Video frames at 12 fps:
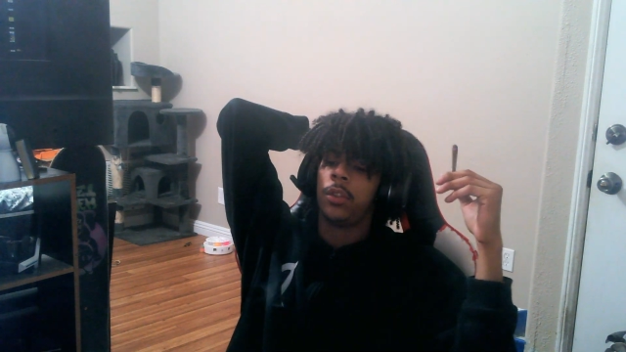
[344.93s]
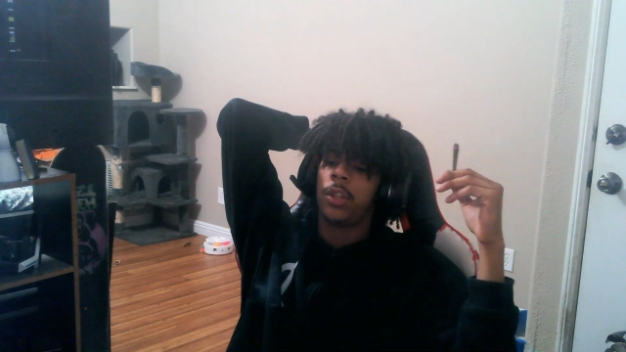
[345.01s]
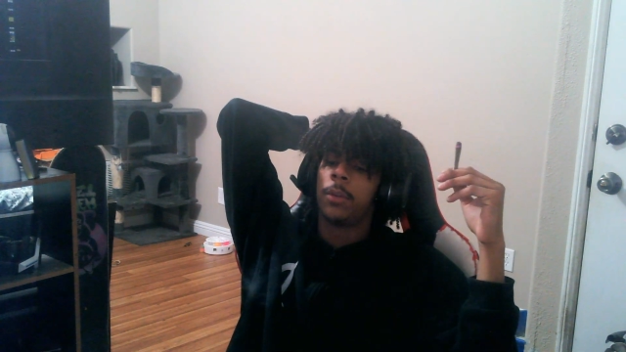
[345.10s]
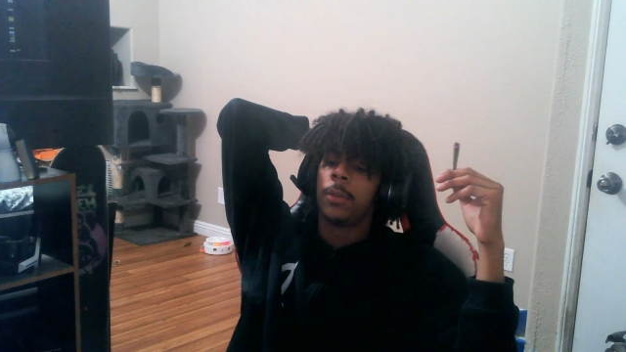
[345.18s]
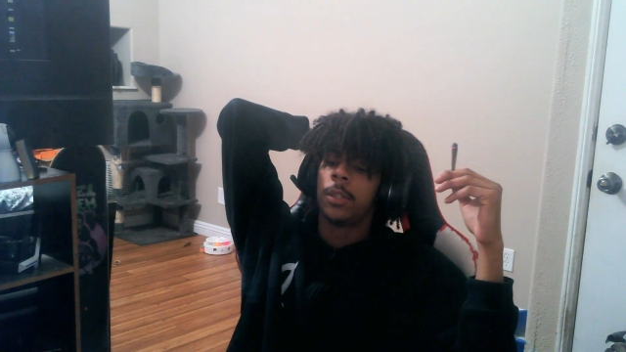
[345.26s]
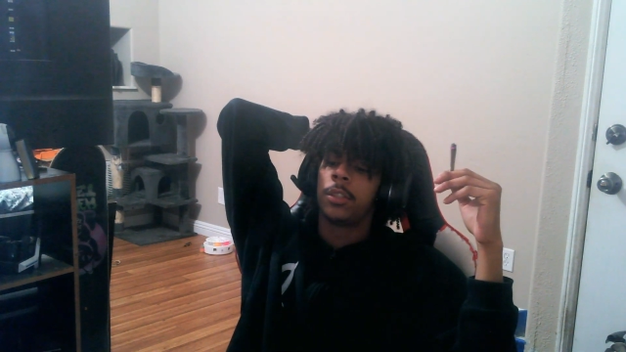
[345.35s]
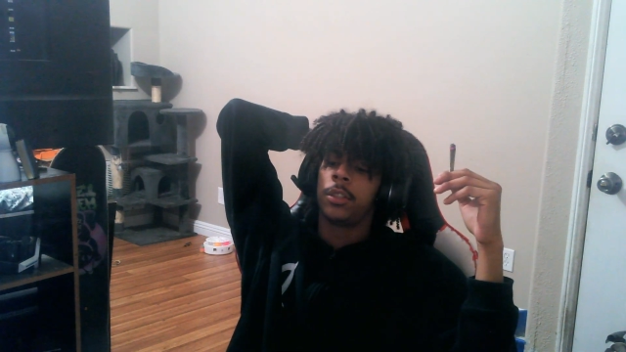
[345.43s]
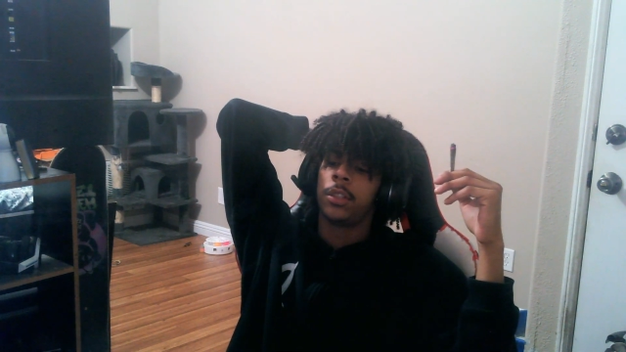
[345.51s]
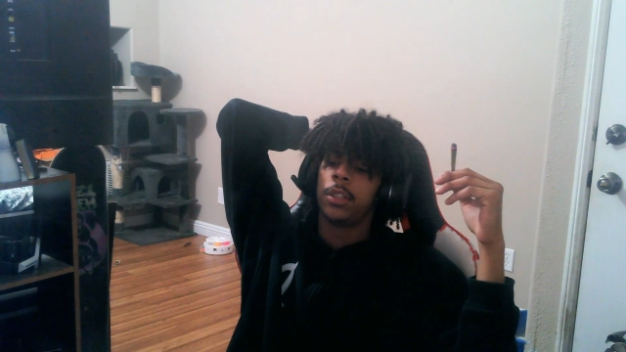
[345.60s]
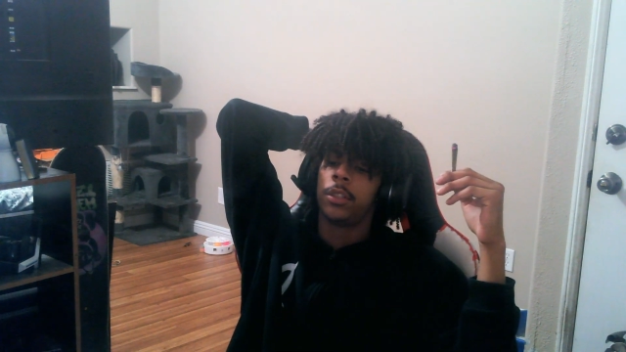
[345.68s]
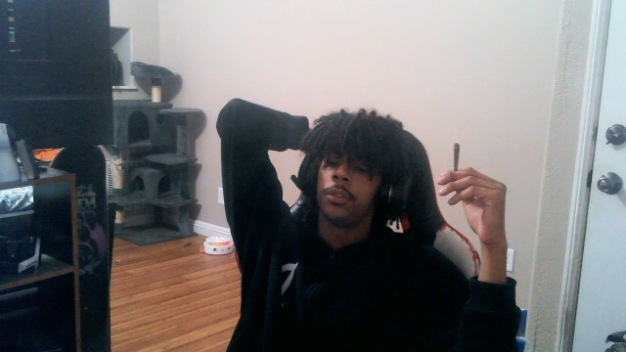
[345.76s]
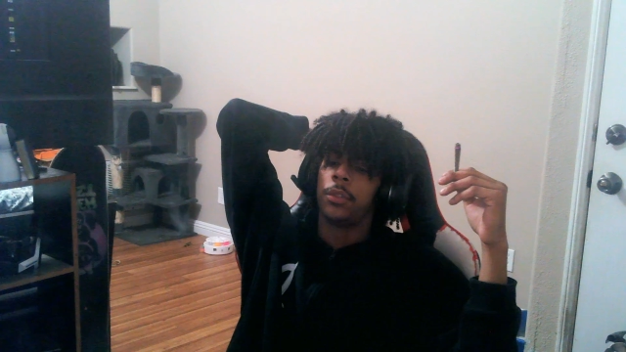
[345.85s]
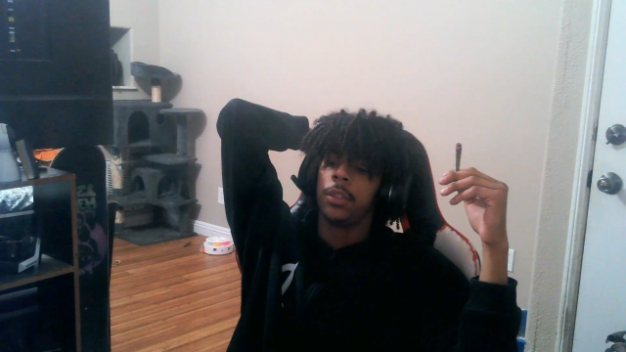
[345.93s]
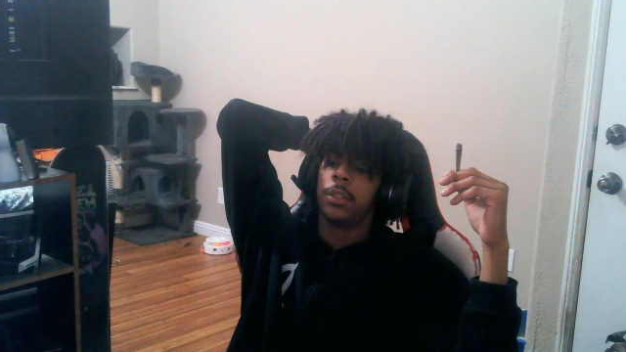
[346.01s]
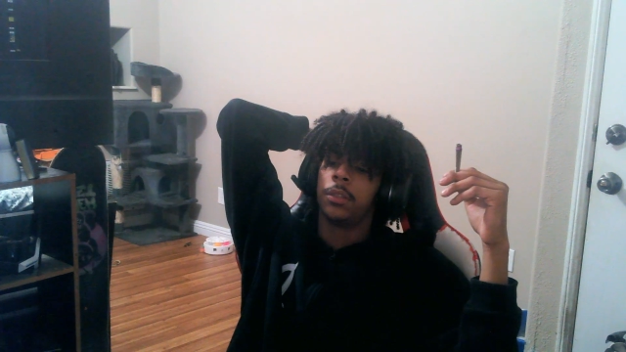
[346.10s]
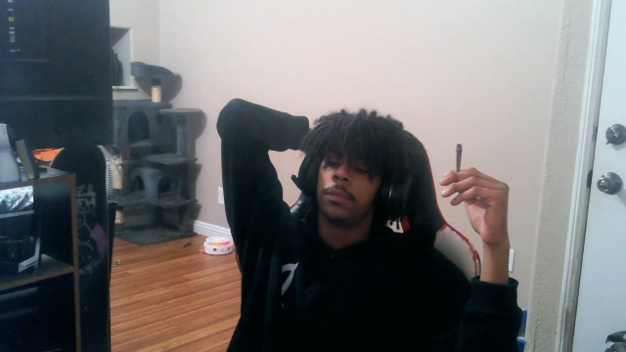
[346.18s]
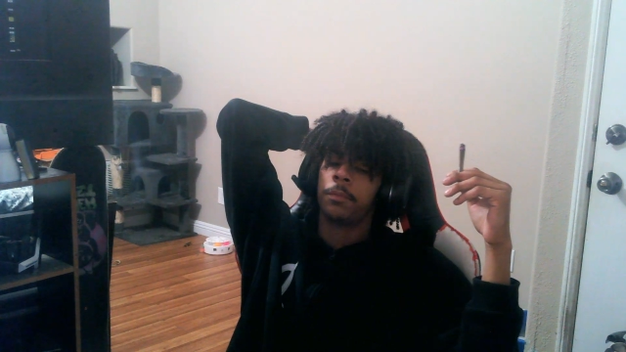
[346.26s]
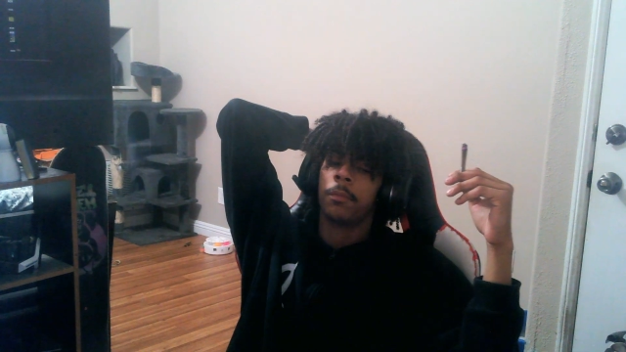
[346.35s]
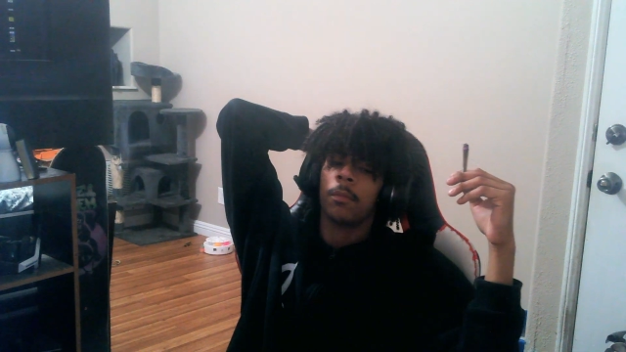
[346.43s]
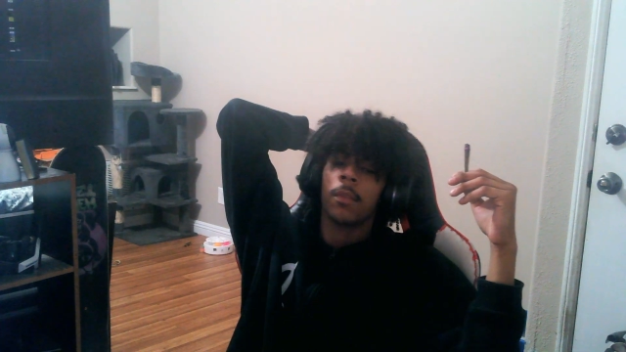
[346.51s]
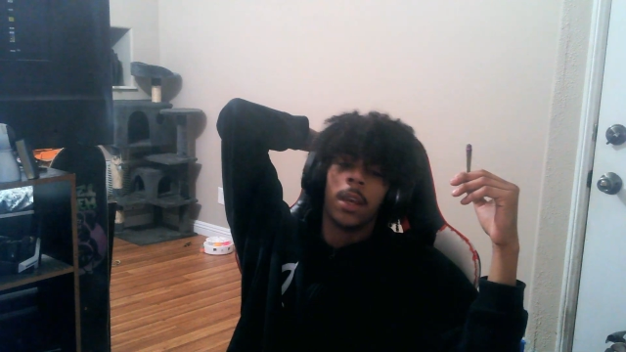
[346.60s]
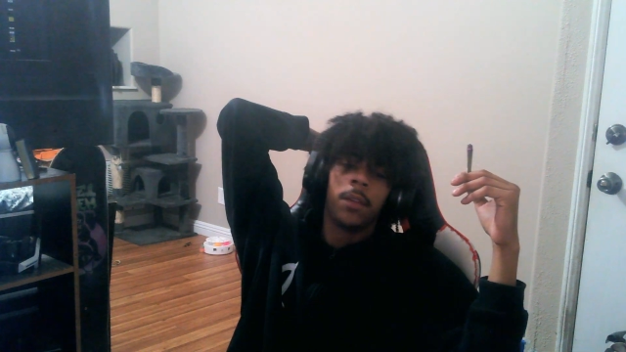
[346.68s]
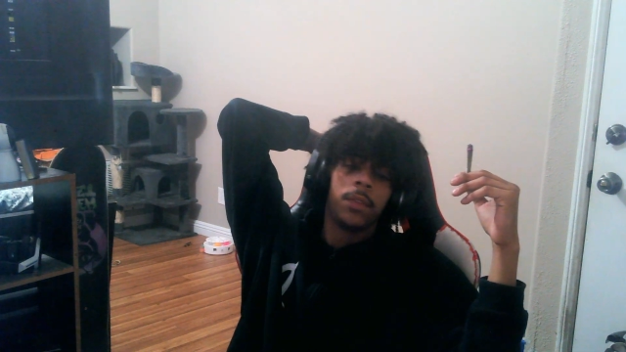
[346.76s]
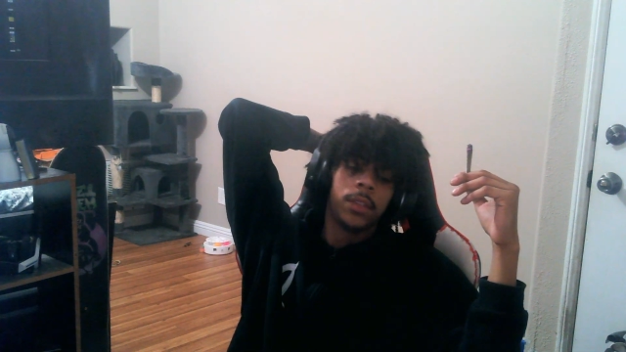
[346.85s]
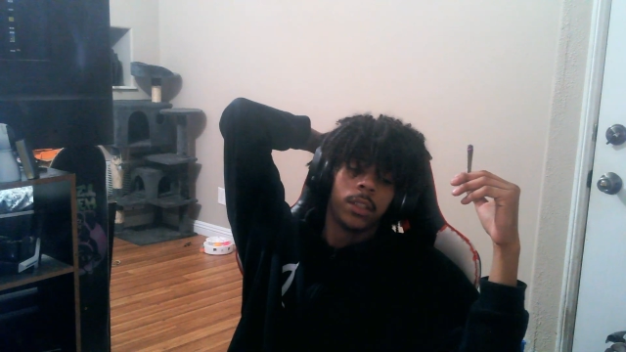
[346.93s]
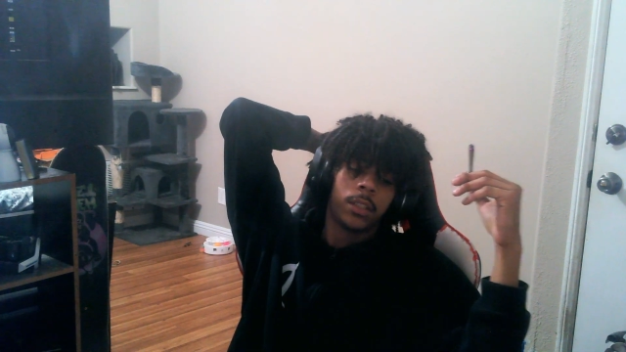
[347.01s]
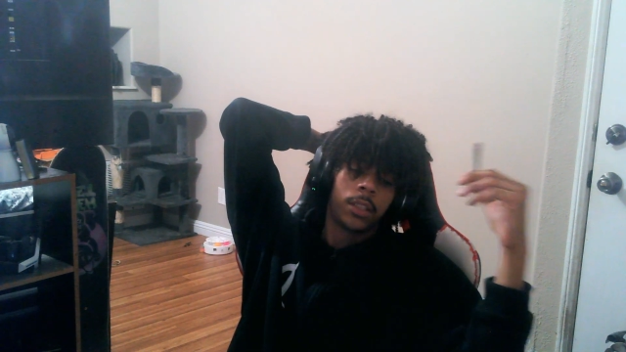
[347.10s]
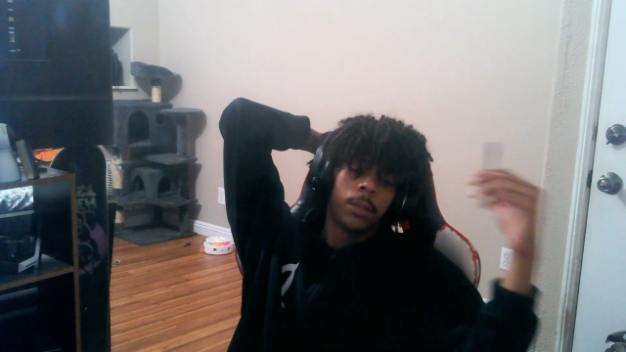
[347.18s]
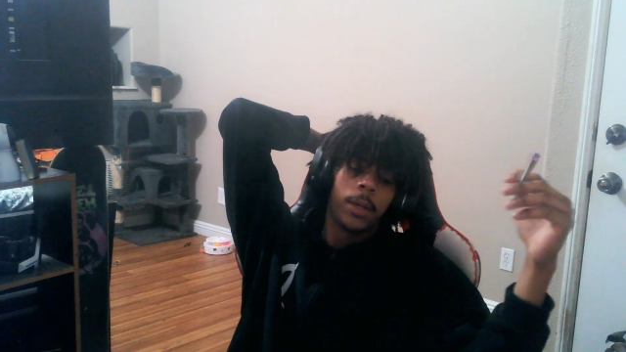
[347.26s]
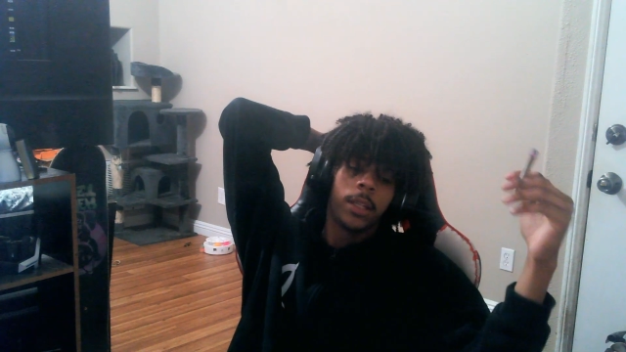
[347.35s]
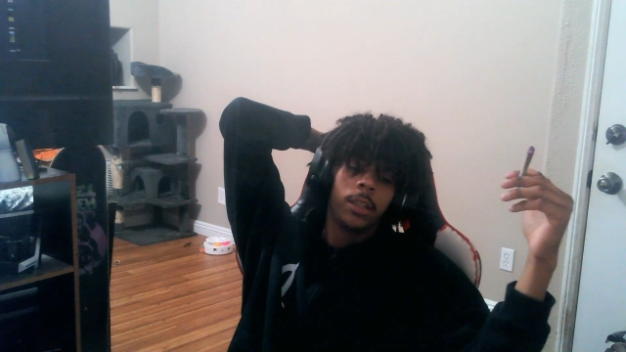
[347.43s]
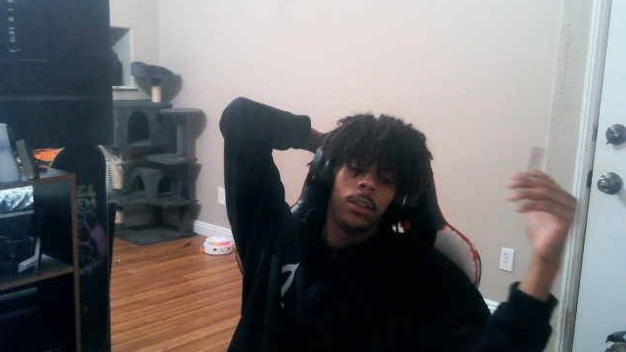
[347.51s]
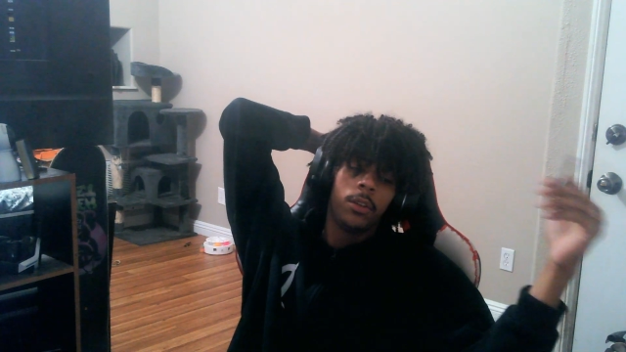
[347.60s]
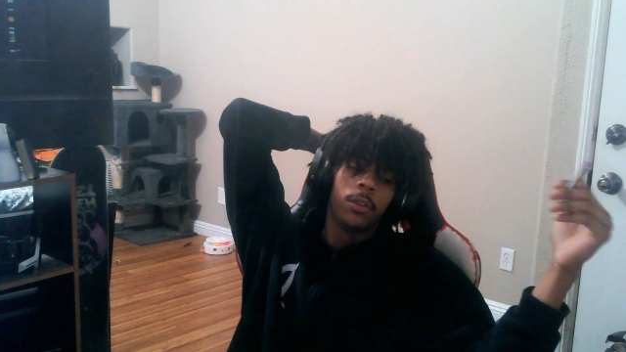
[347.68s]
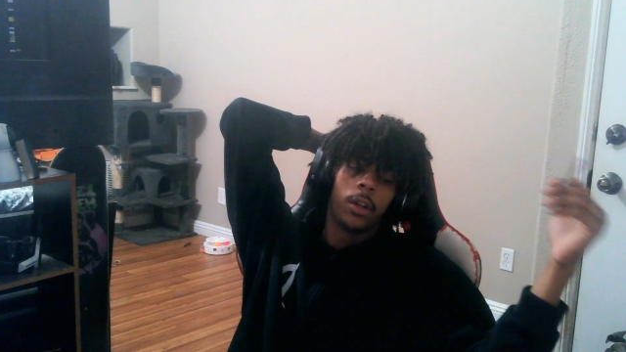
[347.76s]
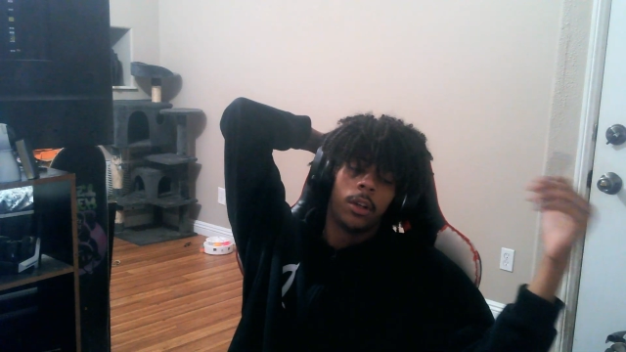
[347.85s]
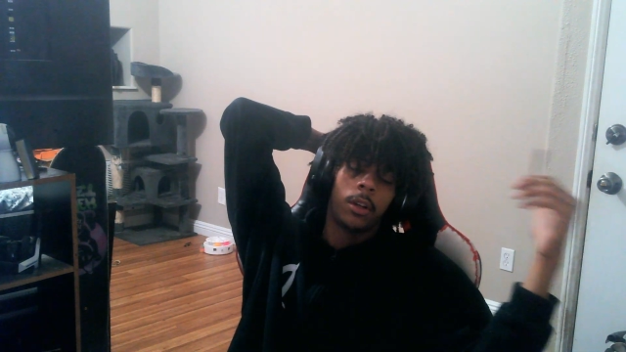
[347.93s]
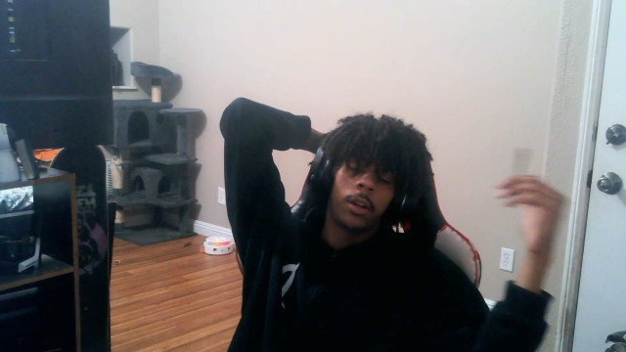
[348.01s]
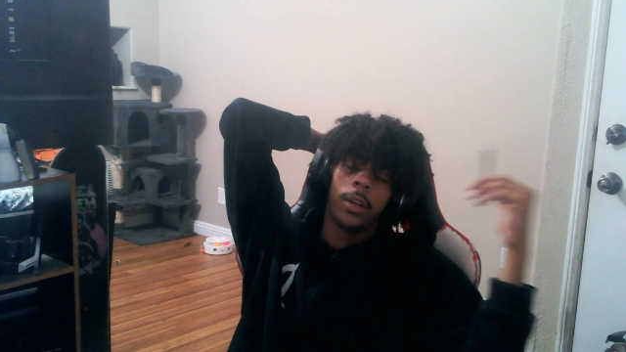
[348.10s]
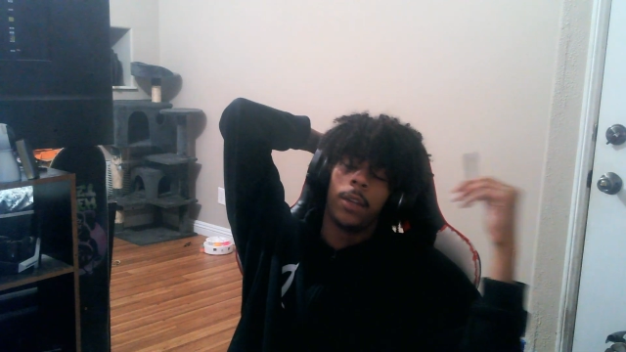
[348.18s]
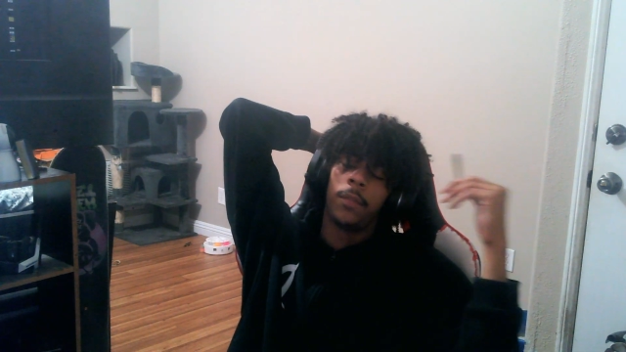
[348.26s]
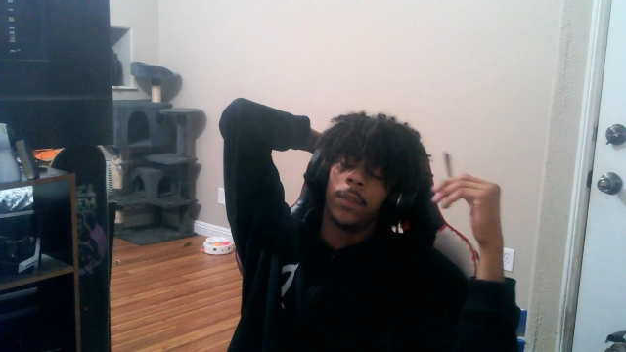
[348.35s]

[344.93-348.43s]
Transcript: thing about jiu-jitsu is if it's somebody new or